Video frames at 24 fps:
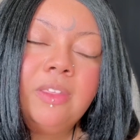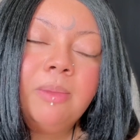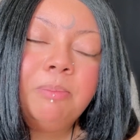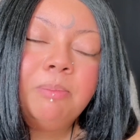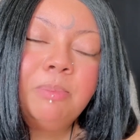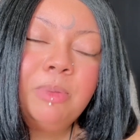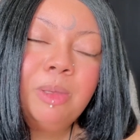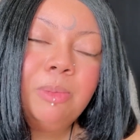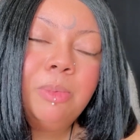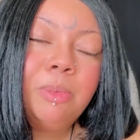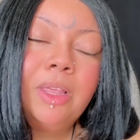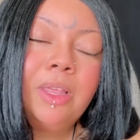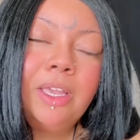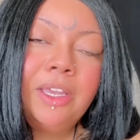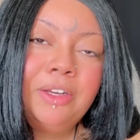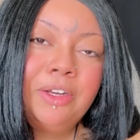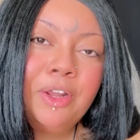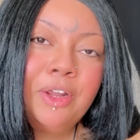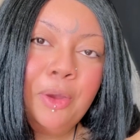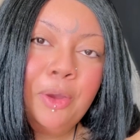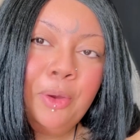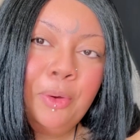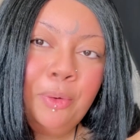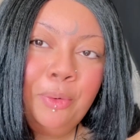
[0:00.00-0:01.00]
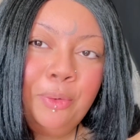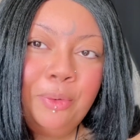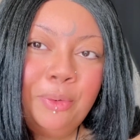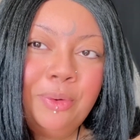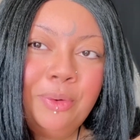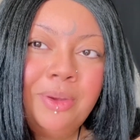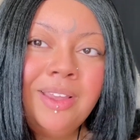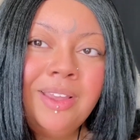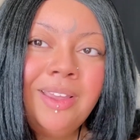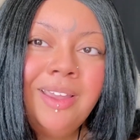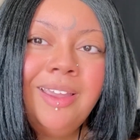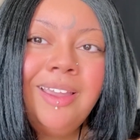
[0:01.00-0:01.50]
them people I
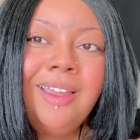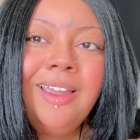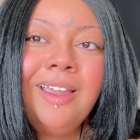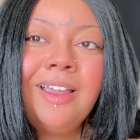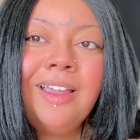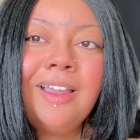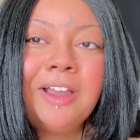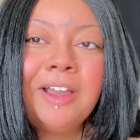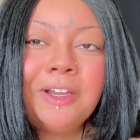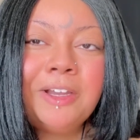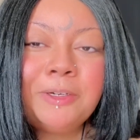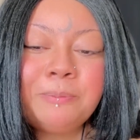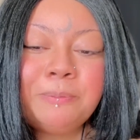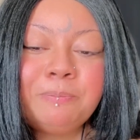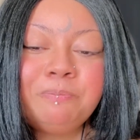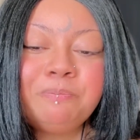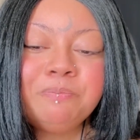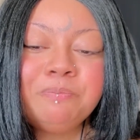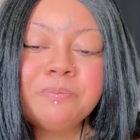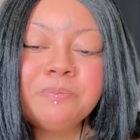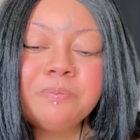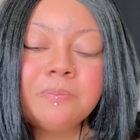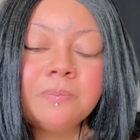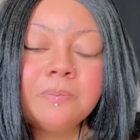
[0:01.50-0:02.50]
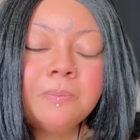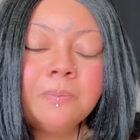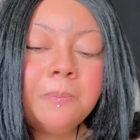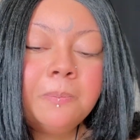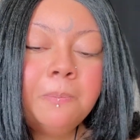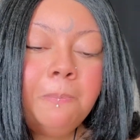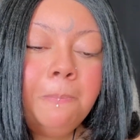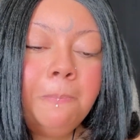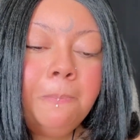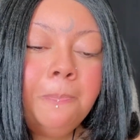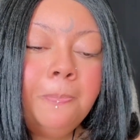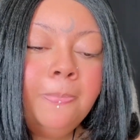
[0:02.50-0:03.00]
know.
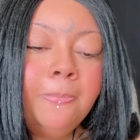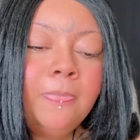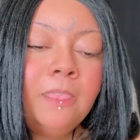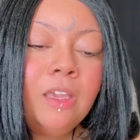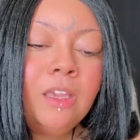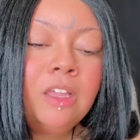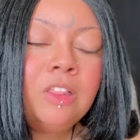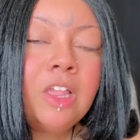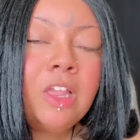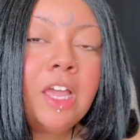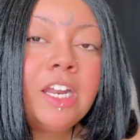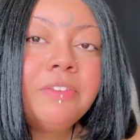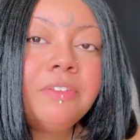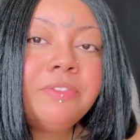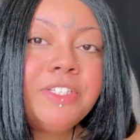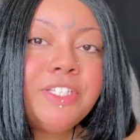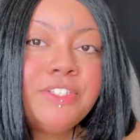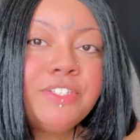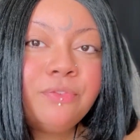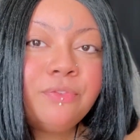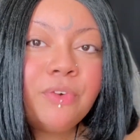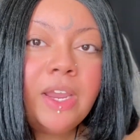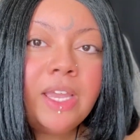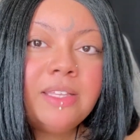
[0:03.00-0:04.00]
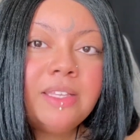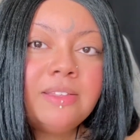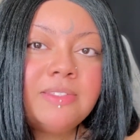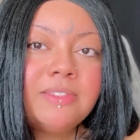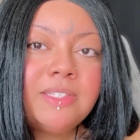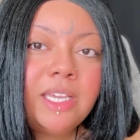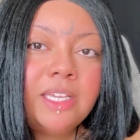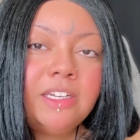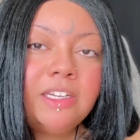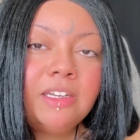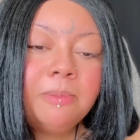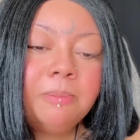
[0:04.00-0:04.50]
A lot of these
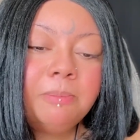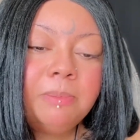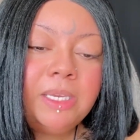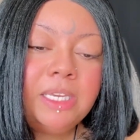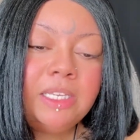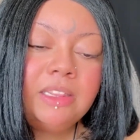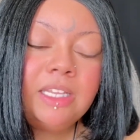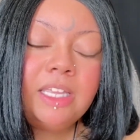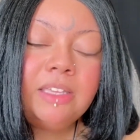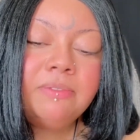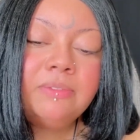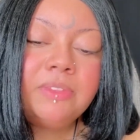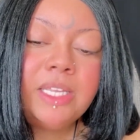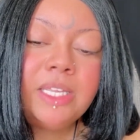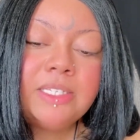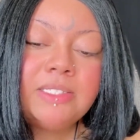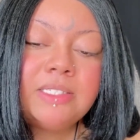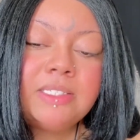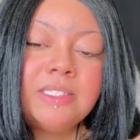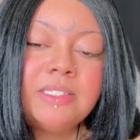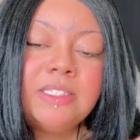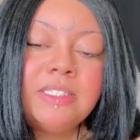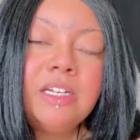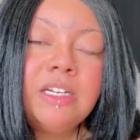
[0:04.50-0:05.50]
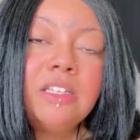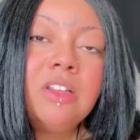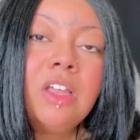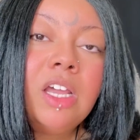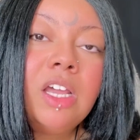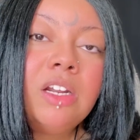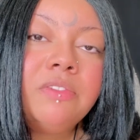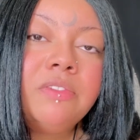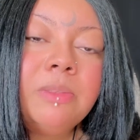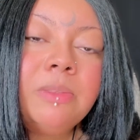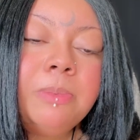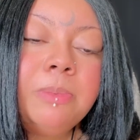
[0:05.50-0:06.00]
friends end up being life lessons, and a
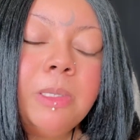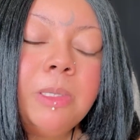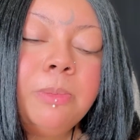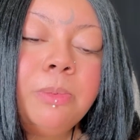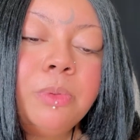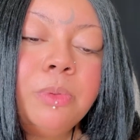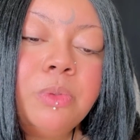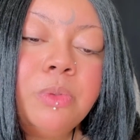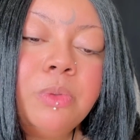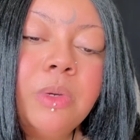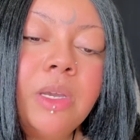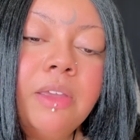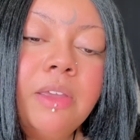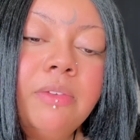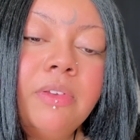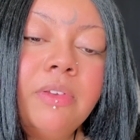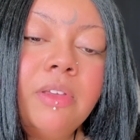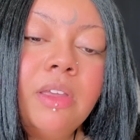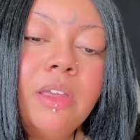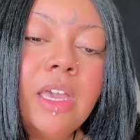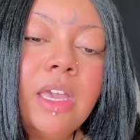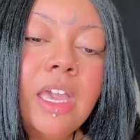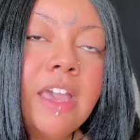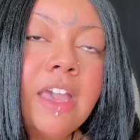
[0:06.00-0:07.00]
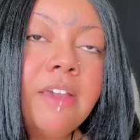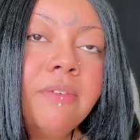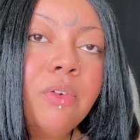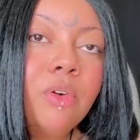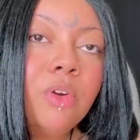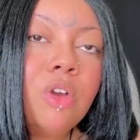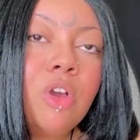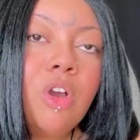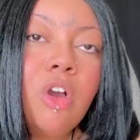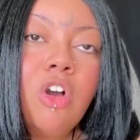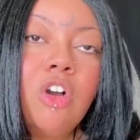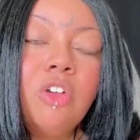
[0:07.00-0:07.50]
lot of the people who I've
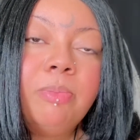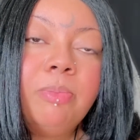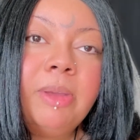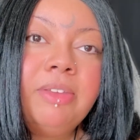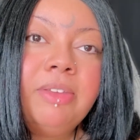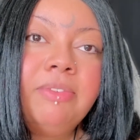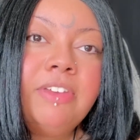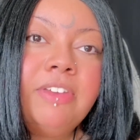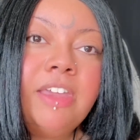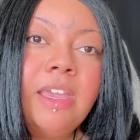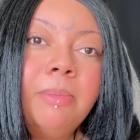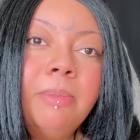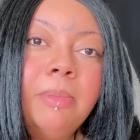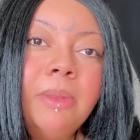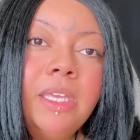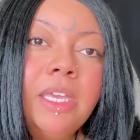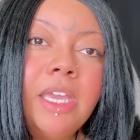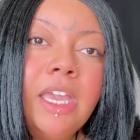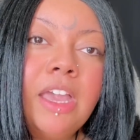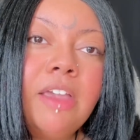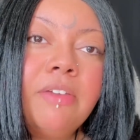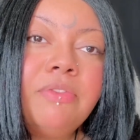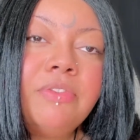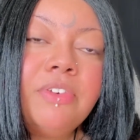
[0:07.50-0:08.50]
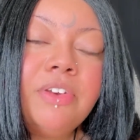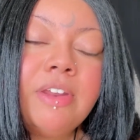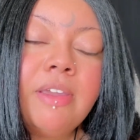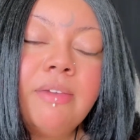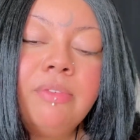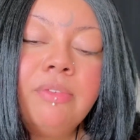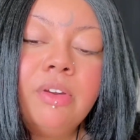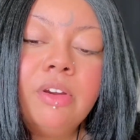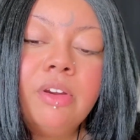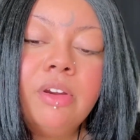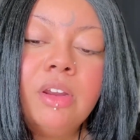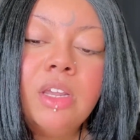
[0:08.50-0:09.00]
ever called my family have
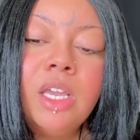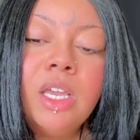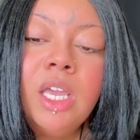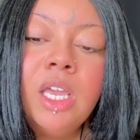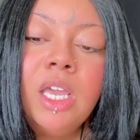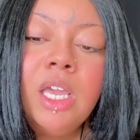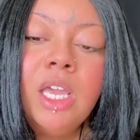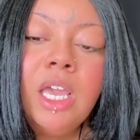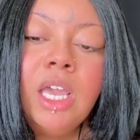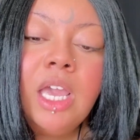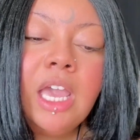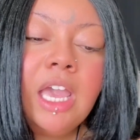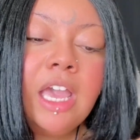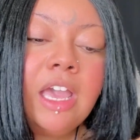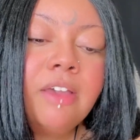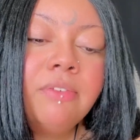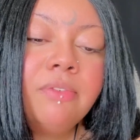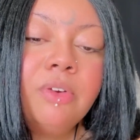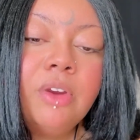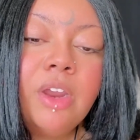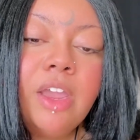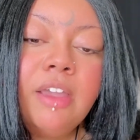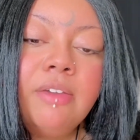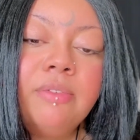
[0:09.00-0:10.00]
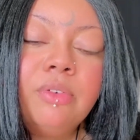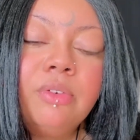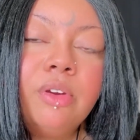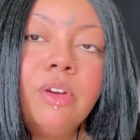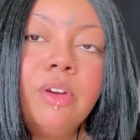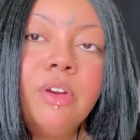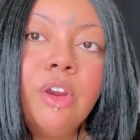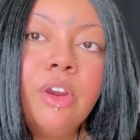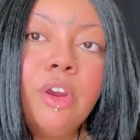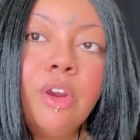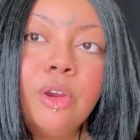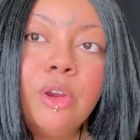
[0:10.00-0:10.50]
never, ever,
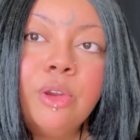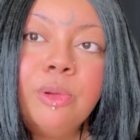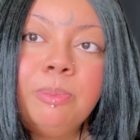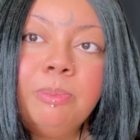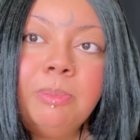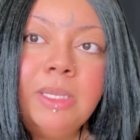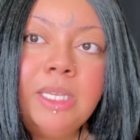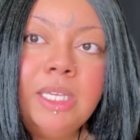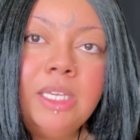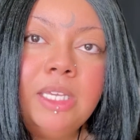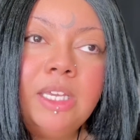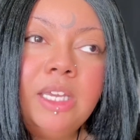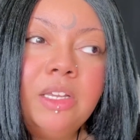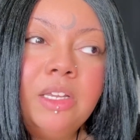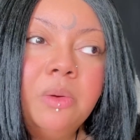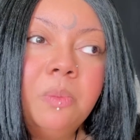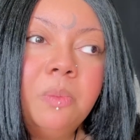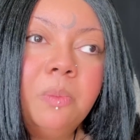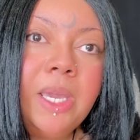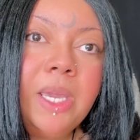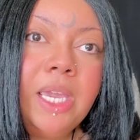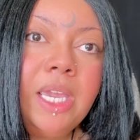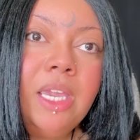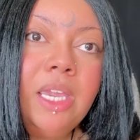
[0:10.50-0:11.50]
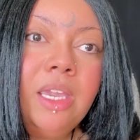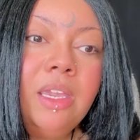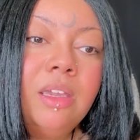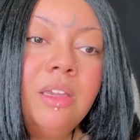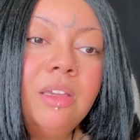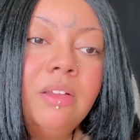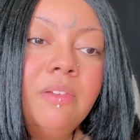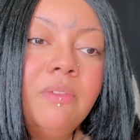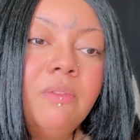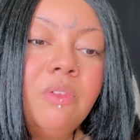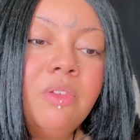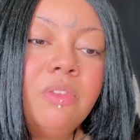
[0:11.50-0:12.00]
ever hurt me in a
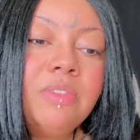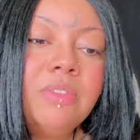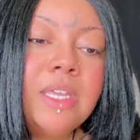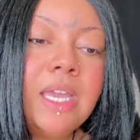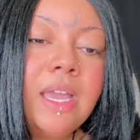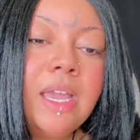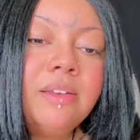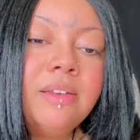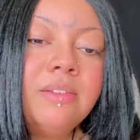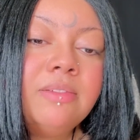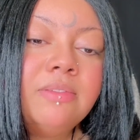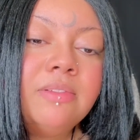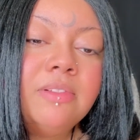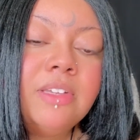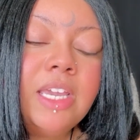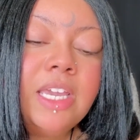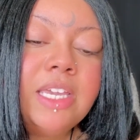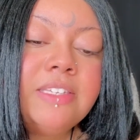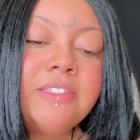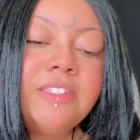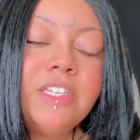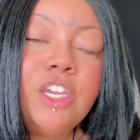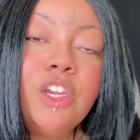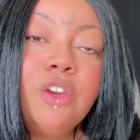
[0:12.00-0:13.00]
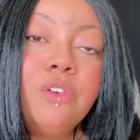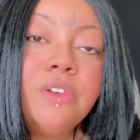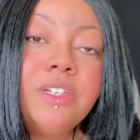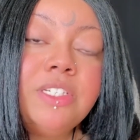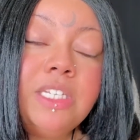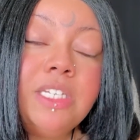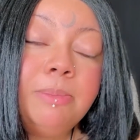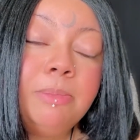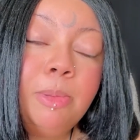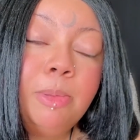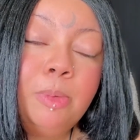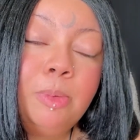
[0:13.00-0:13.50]
way that is
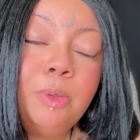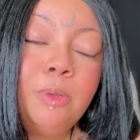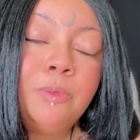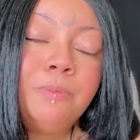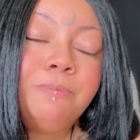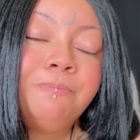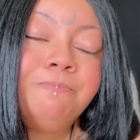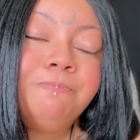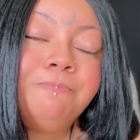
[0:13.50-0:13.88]
irredeemable.